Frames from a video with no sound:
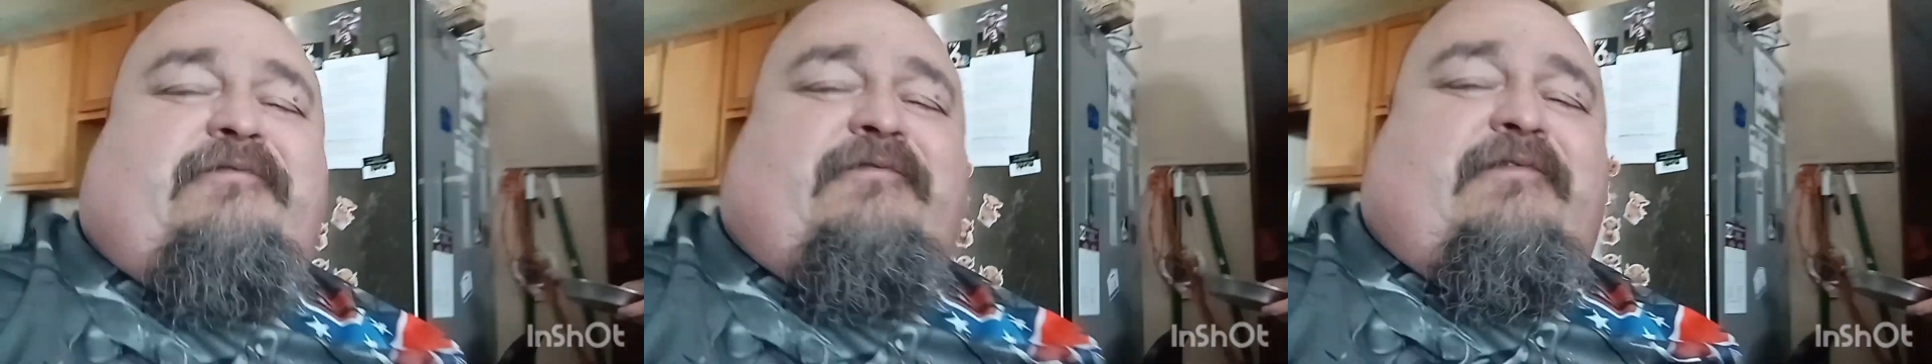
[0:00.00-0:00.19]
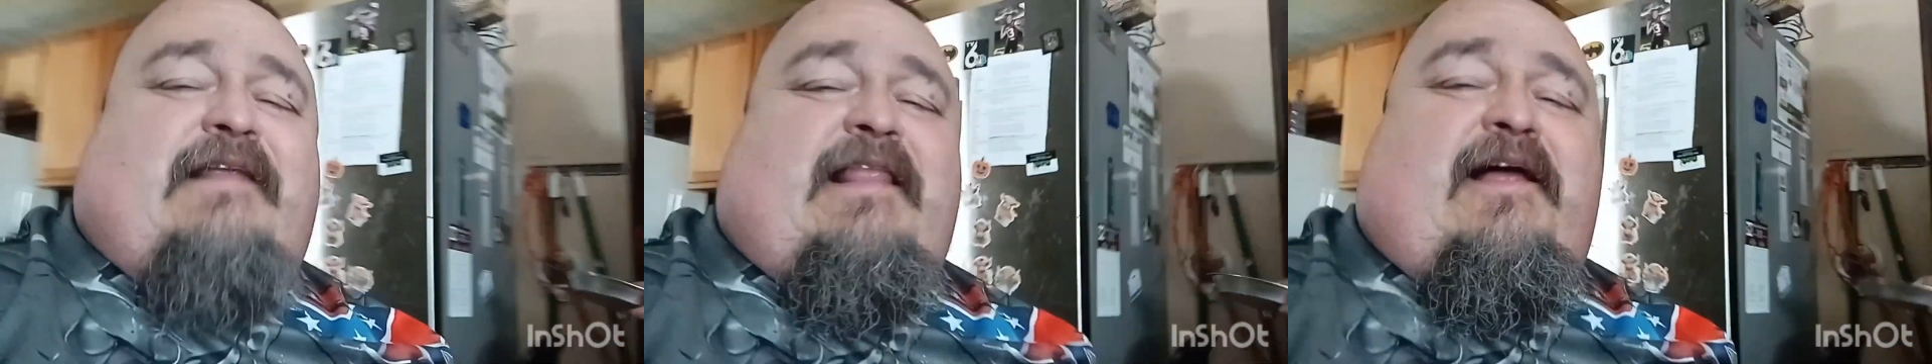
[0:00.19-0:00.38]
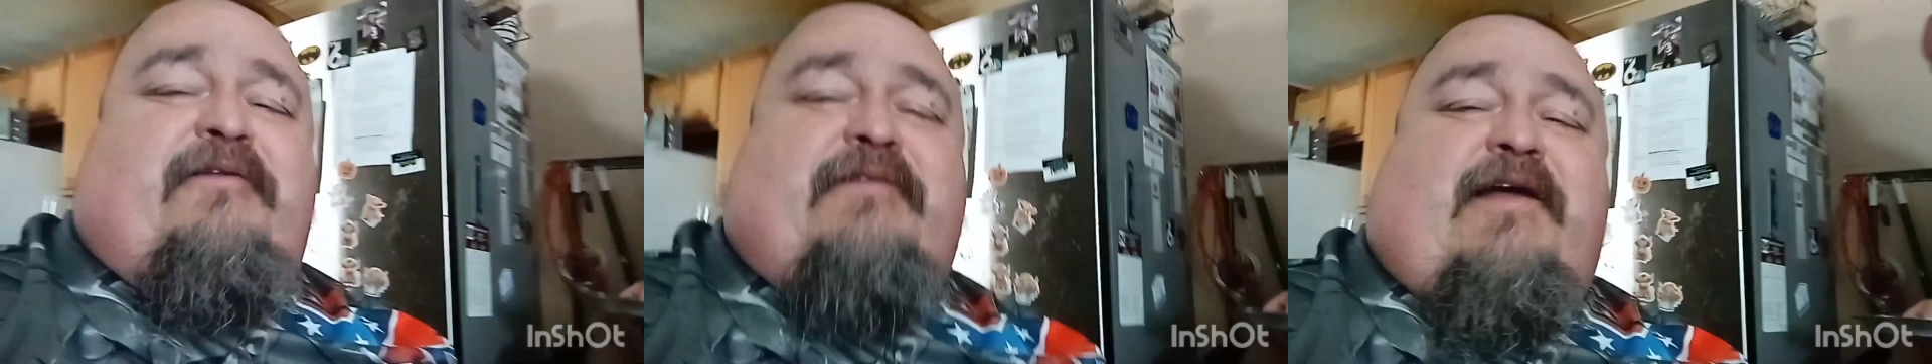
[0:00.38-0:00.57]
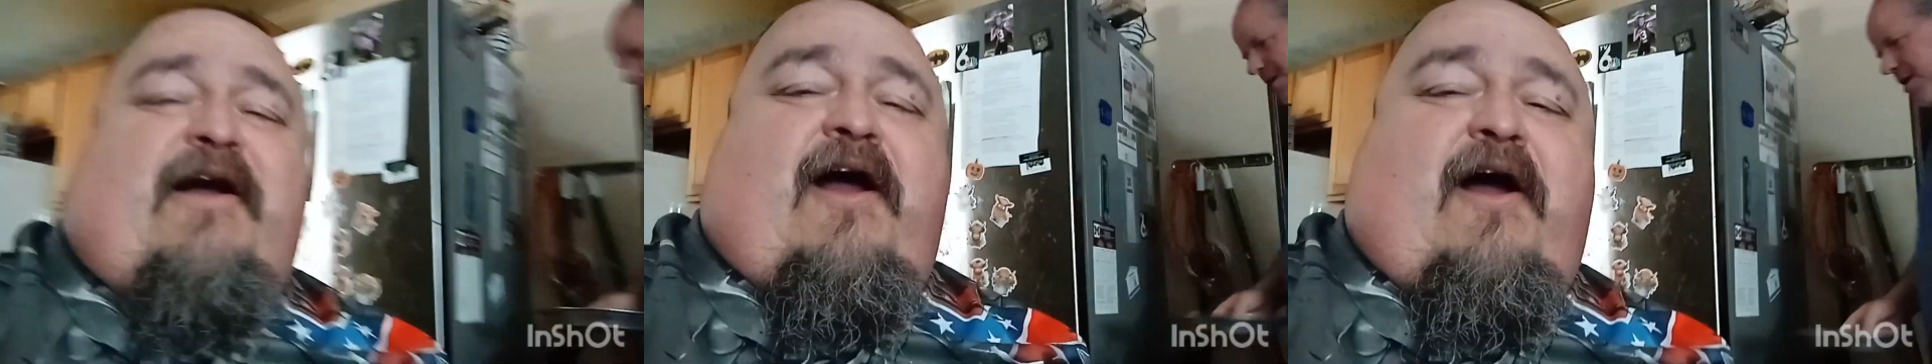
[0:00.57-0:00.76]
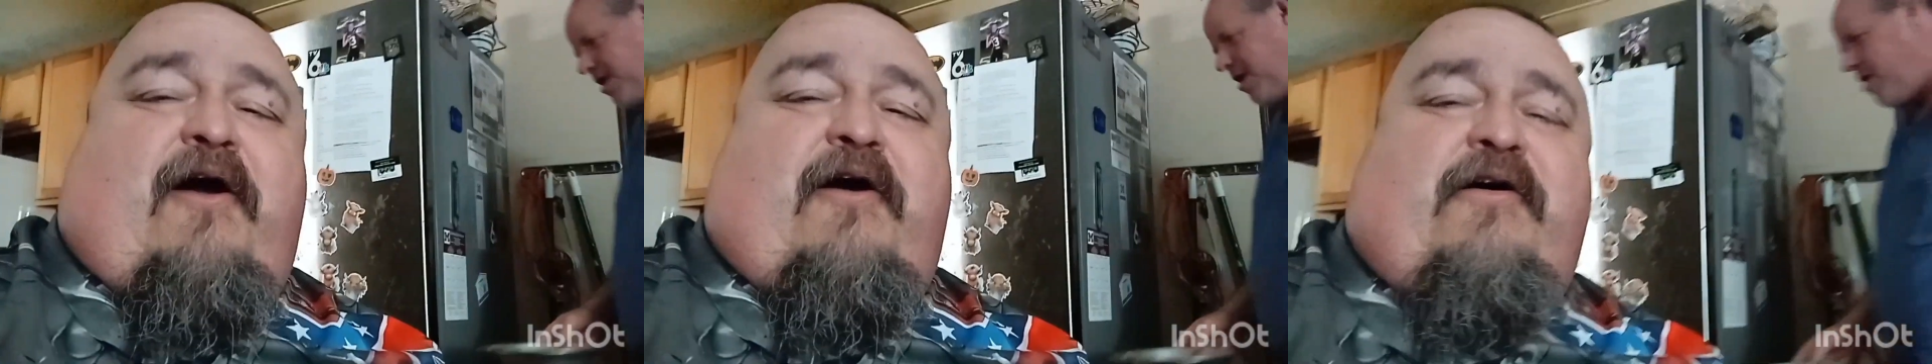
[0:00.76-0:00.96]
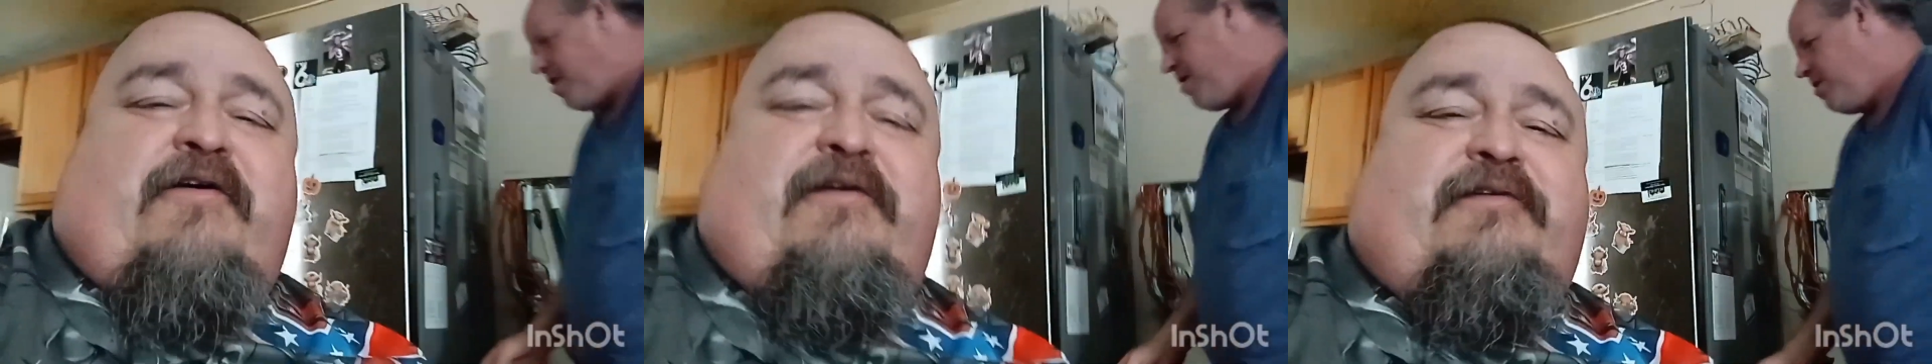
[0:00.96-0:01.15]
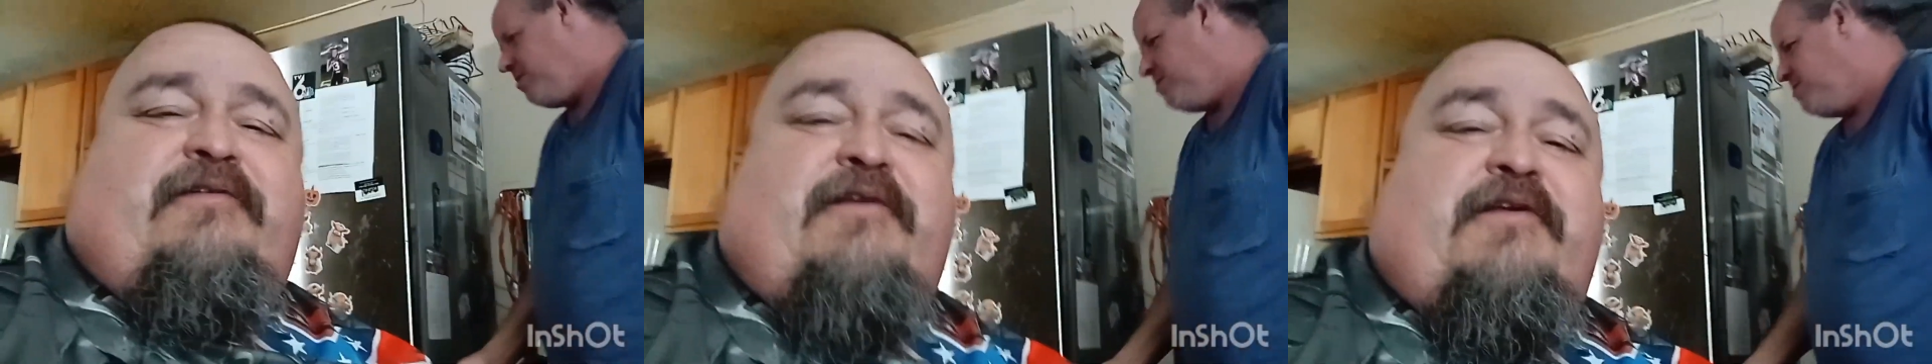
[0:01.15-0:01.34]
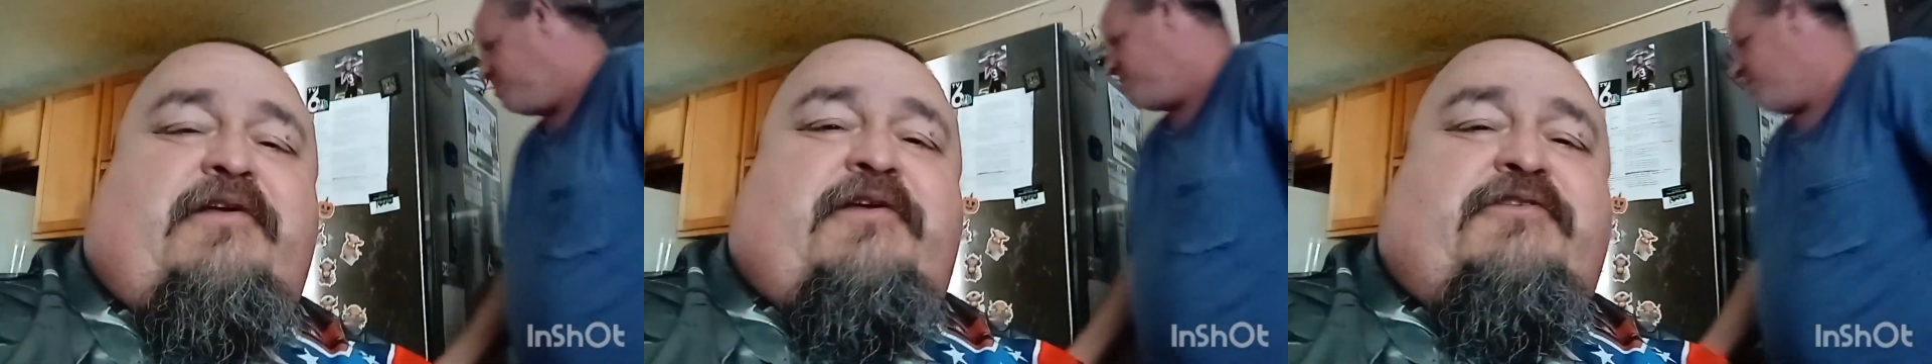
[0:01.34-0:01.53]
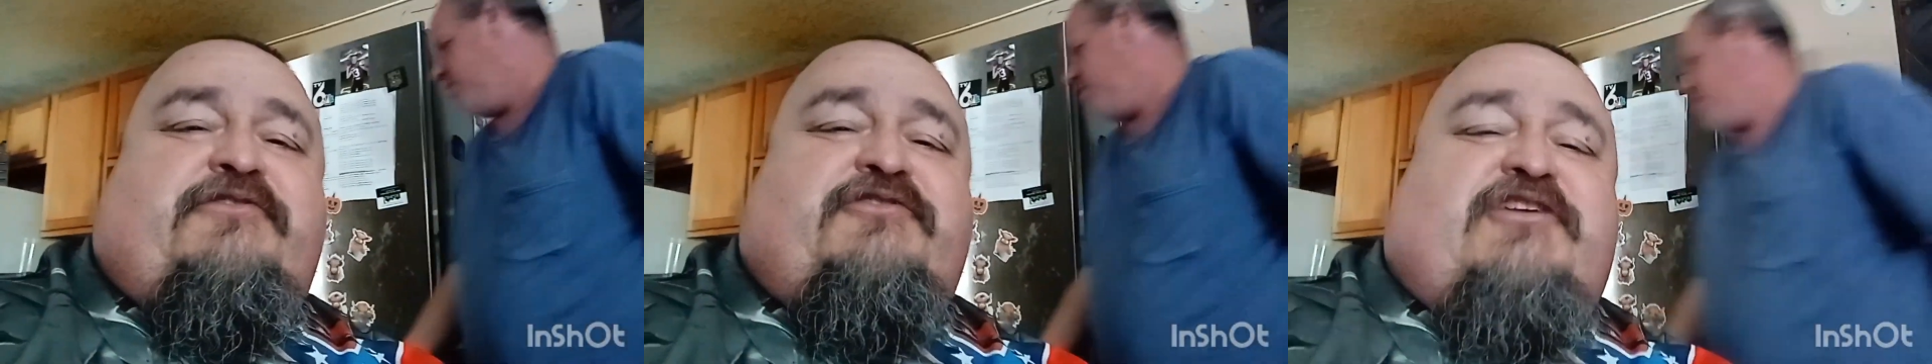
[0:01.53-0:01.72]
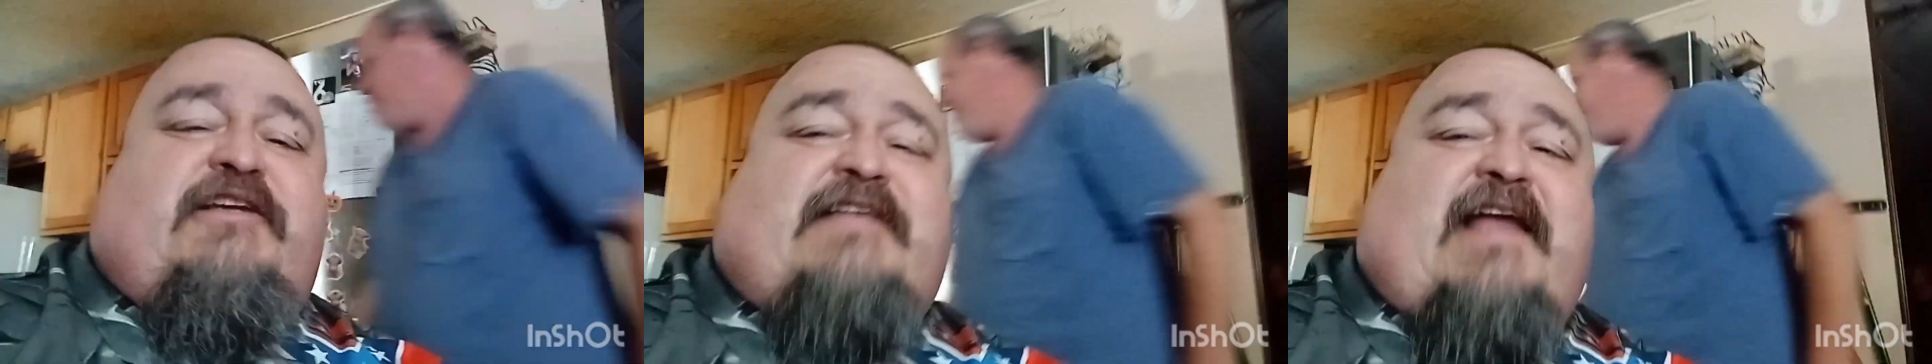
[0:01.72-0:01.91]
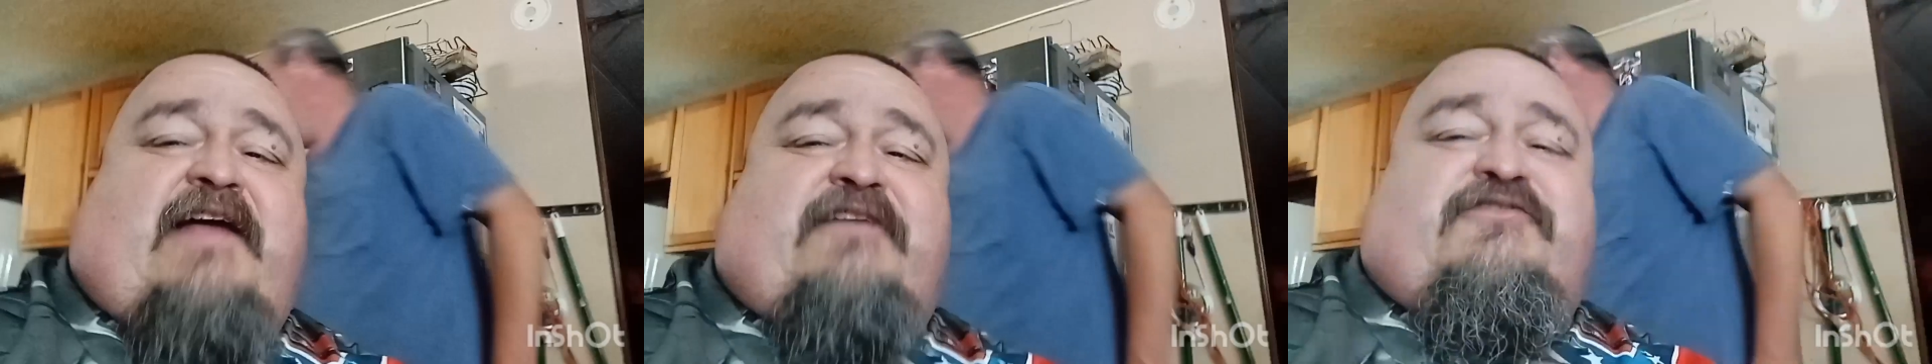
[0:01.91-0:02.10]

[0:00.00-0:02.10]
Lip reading: We love y'all. Check